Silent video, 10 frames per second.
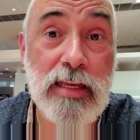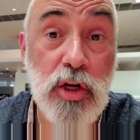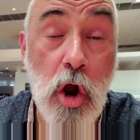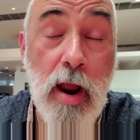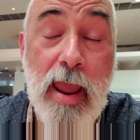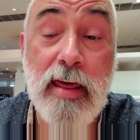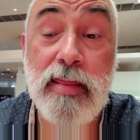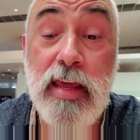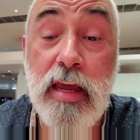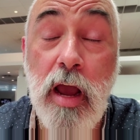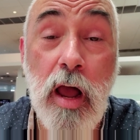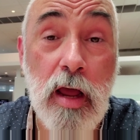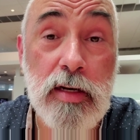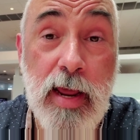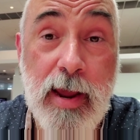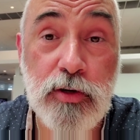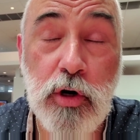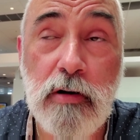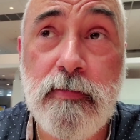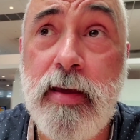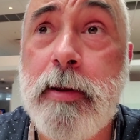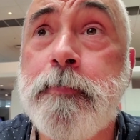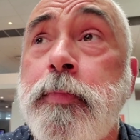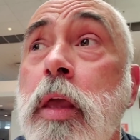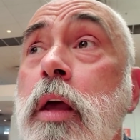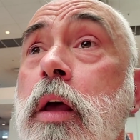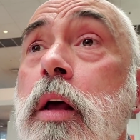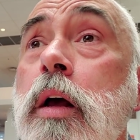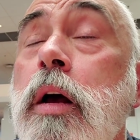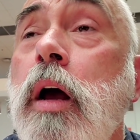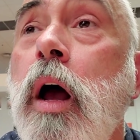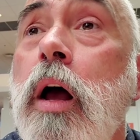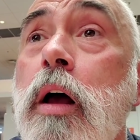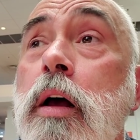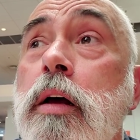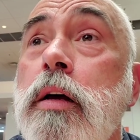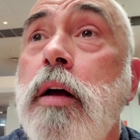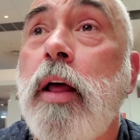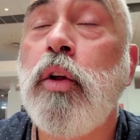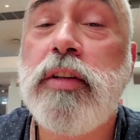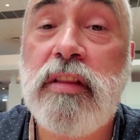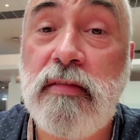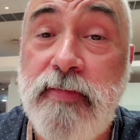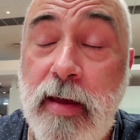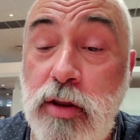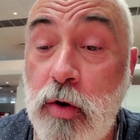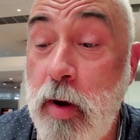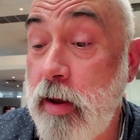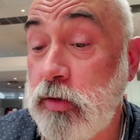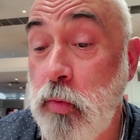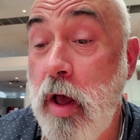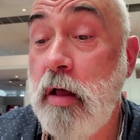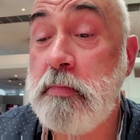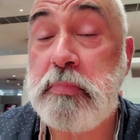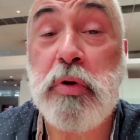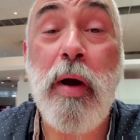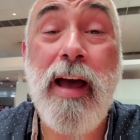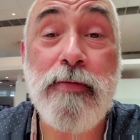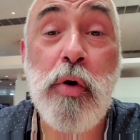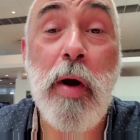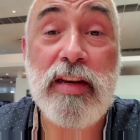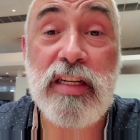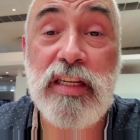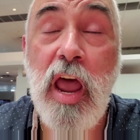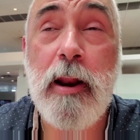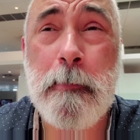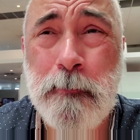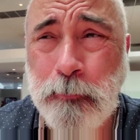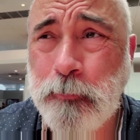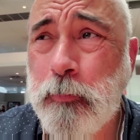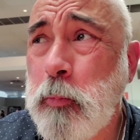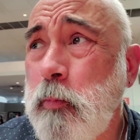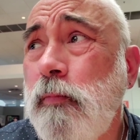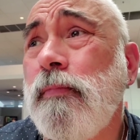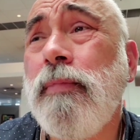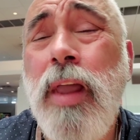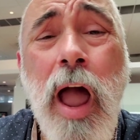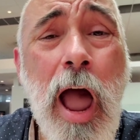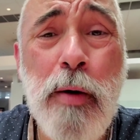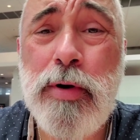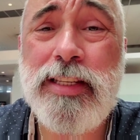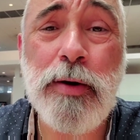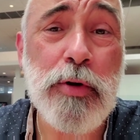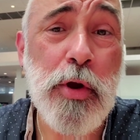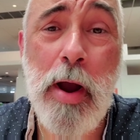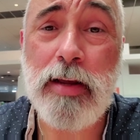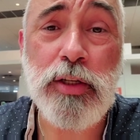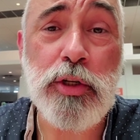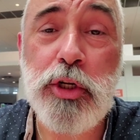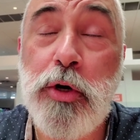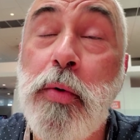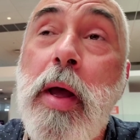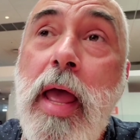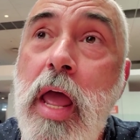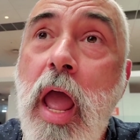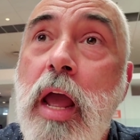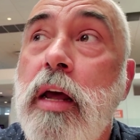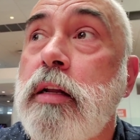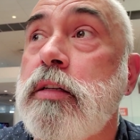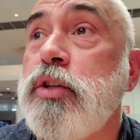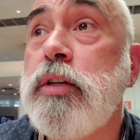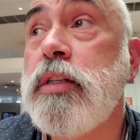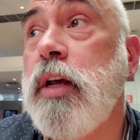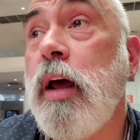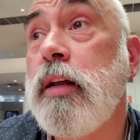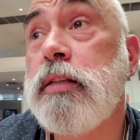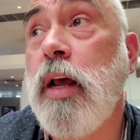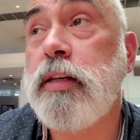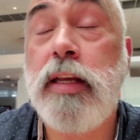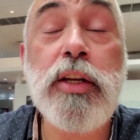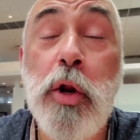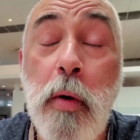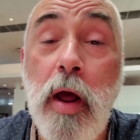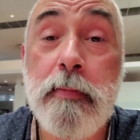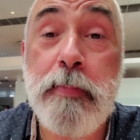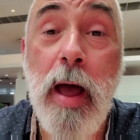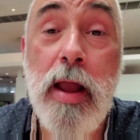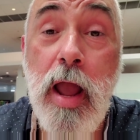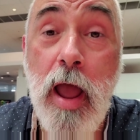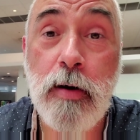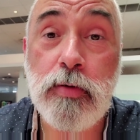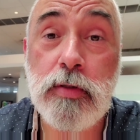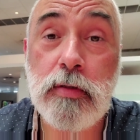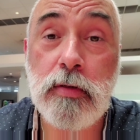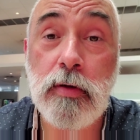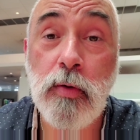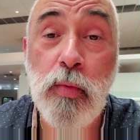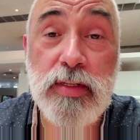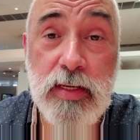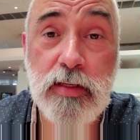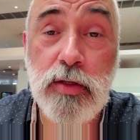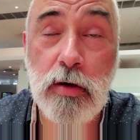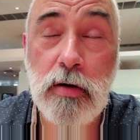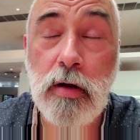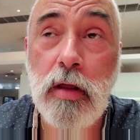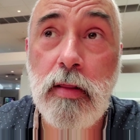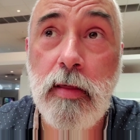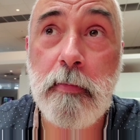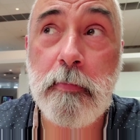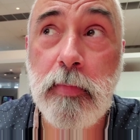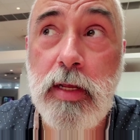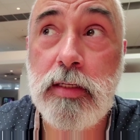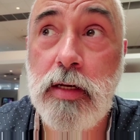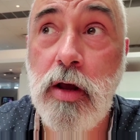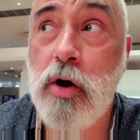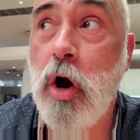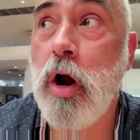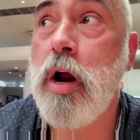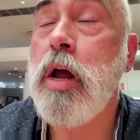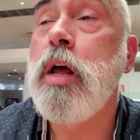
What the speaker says: car and the Honda HRV. I looked at the Venue as well, so I haven't quite decided. I want to see what you guys can do. And I said, you know, buying a house was easier than leasing a car.